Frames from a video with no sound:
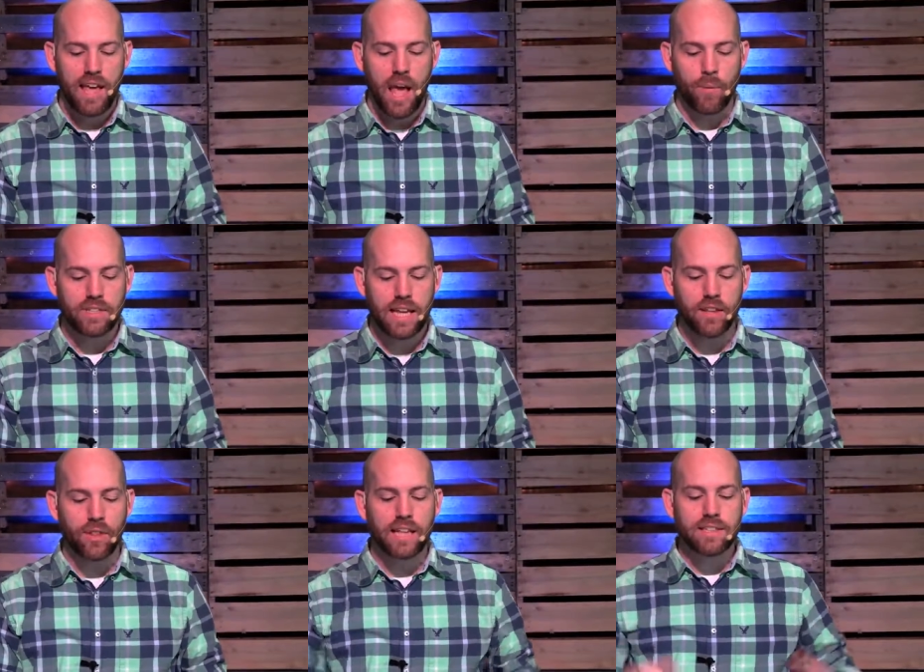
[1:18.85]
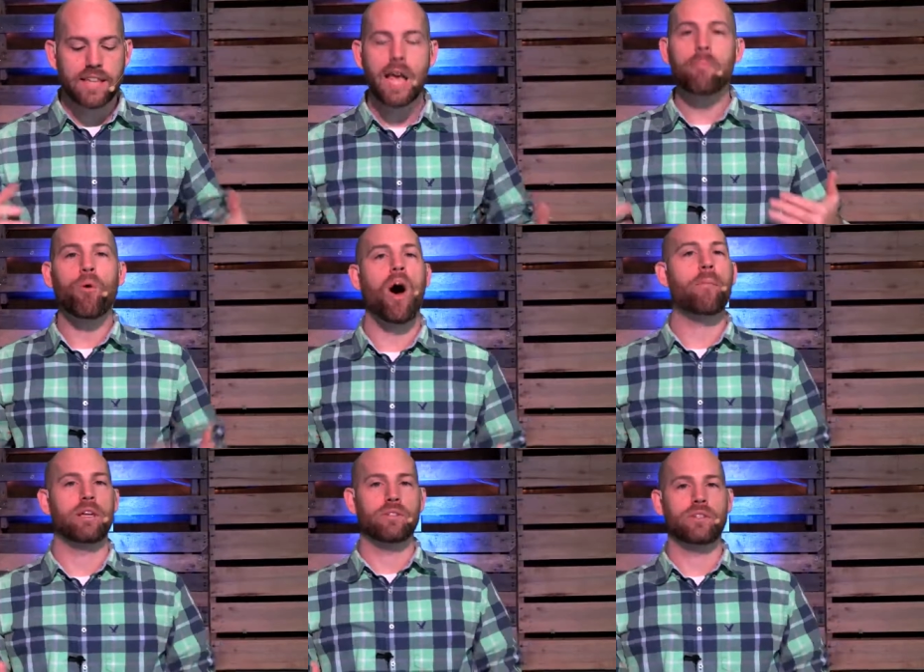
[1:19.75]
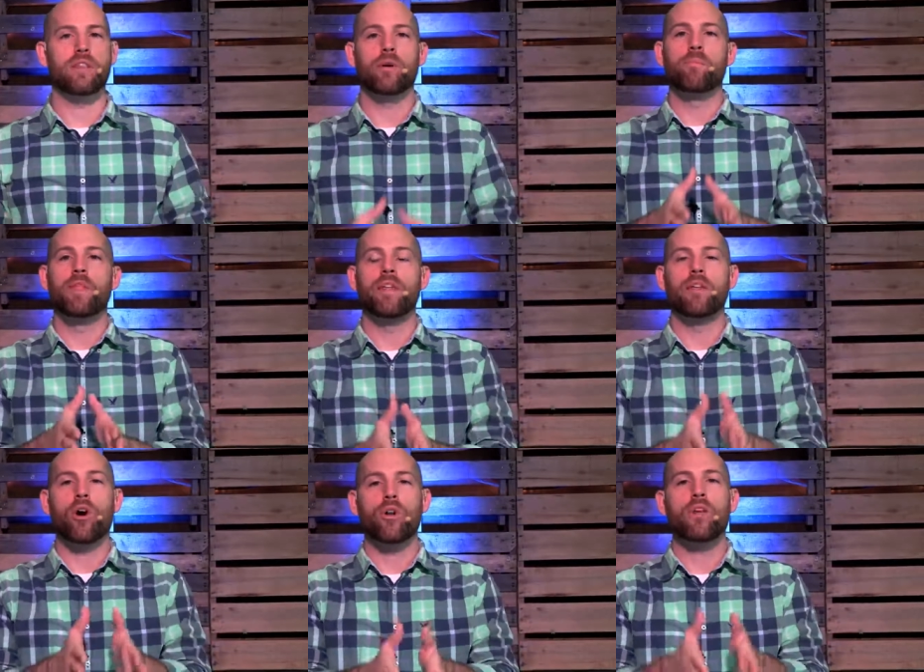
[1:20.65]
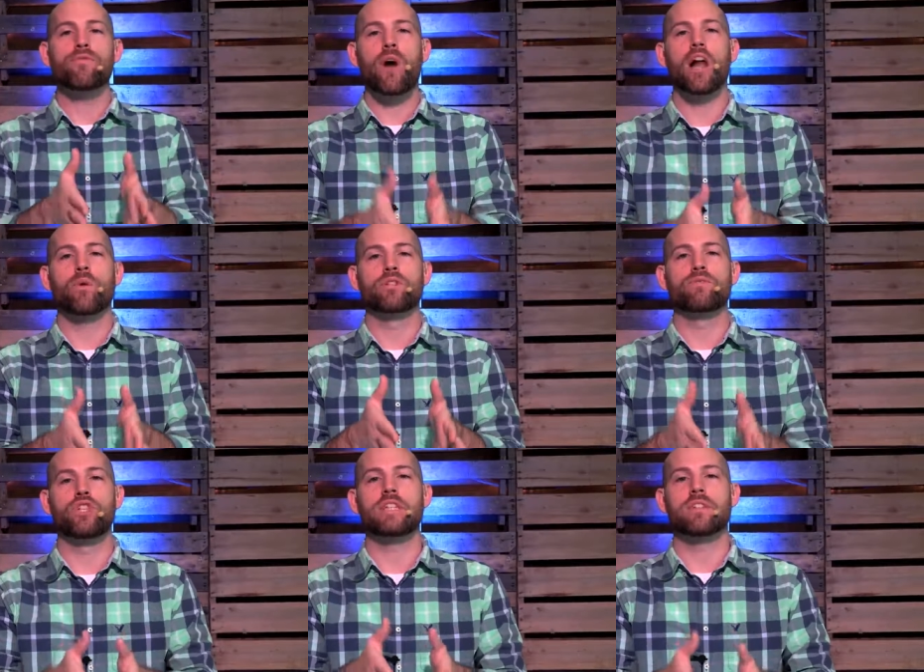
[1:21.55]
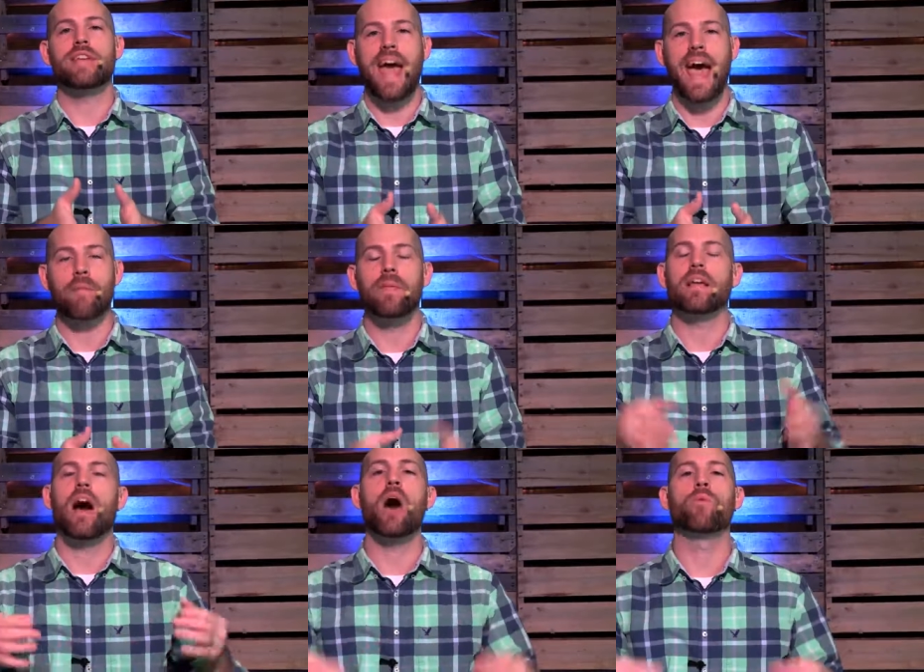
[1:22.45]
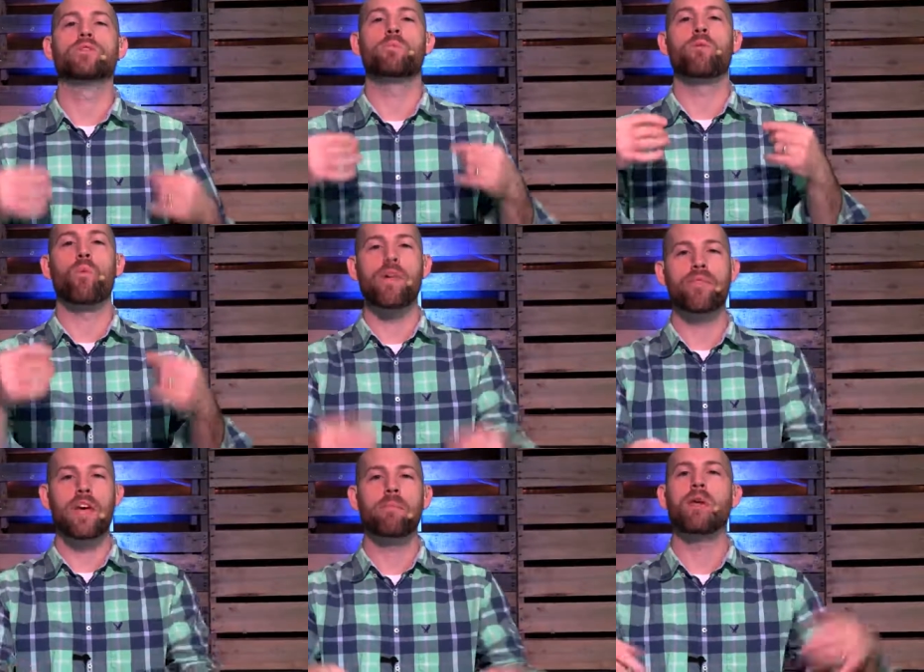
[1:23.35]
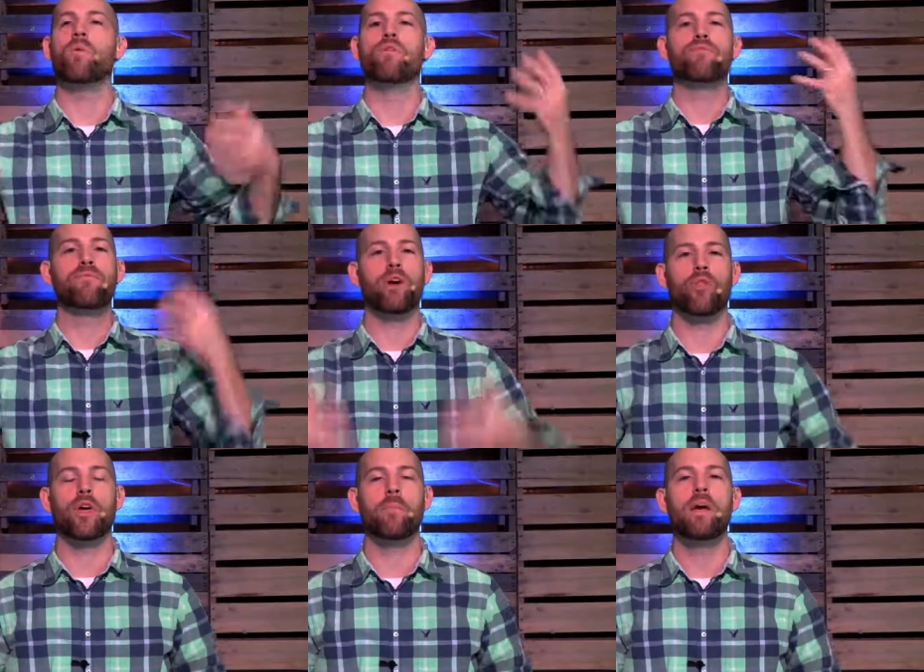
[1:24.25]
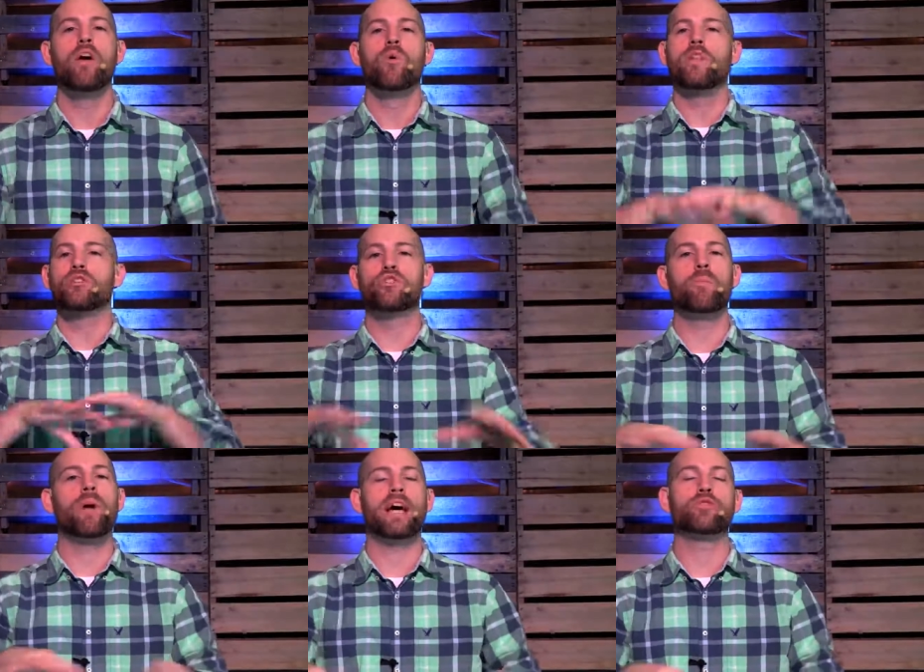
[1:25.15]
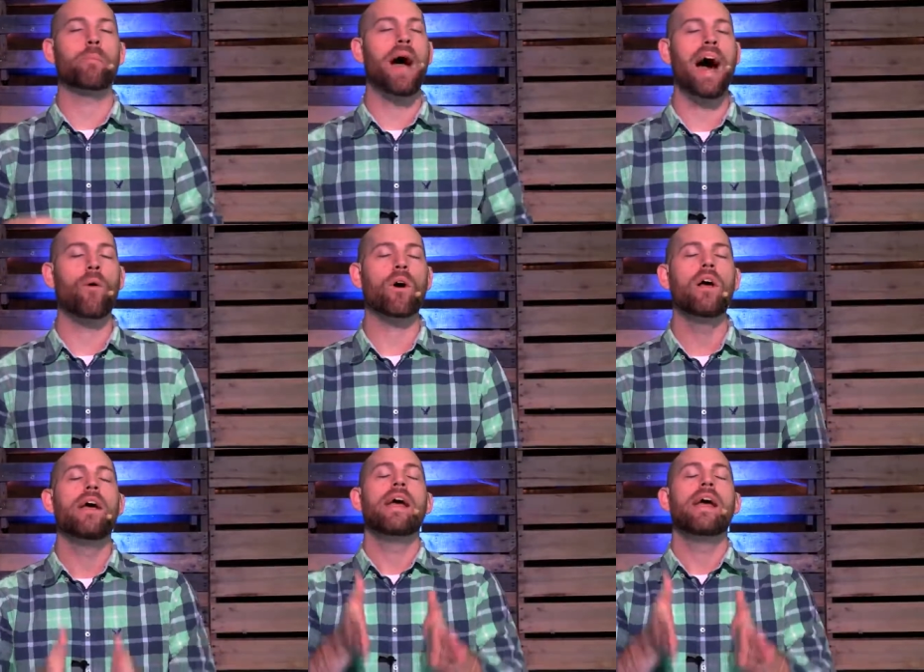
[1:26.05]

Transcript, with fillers: And we said that, that same promise that the, the early followers of Jesus had, that God was be with them, that he would fill them with his supernatural power,